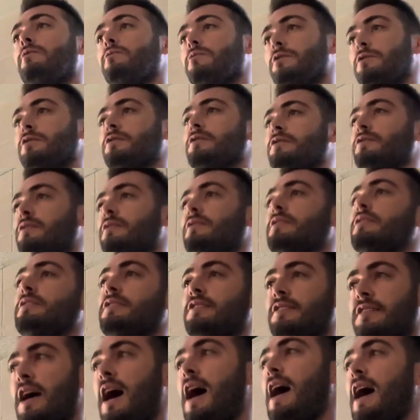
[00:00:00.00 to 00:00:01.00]
Which is the
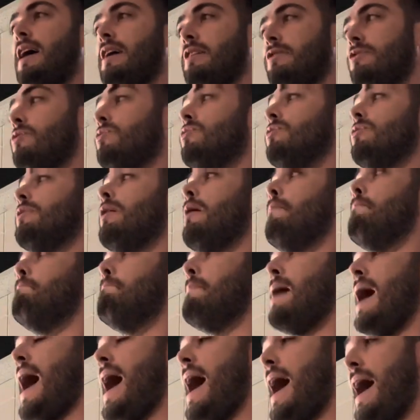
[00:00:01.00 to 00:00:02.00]
size or the
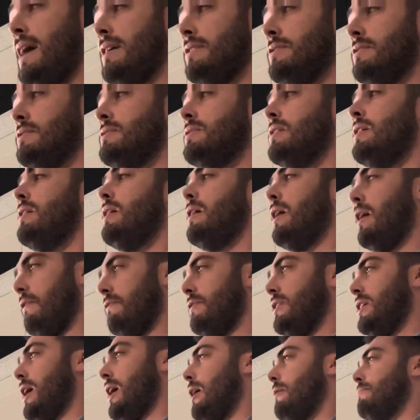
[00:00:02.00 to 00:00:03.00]
mass of
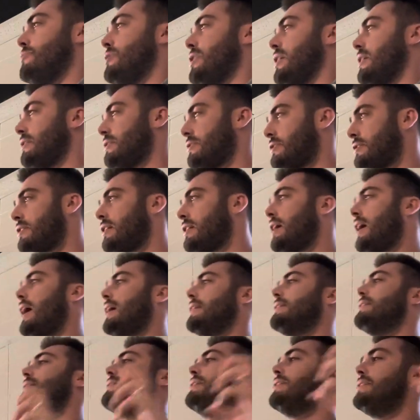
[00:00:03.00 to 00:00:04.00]
the objects,
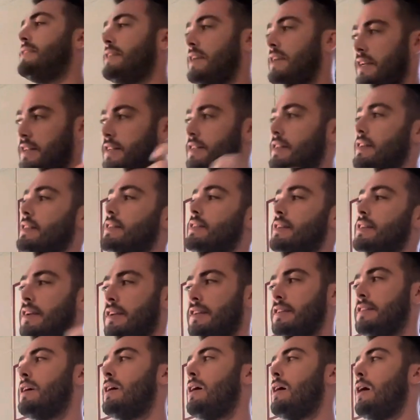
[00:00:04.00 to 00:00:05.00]
and then the
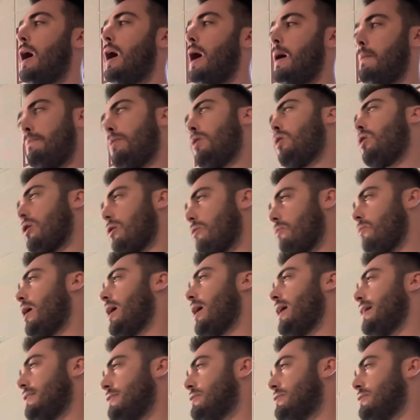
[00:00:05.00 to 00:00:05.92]
distances apart, right?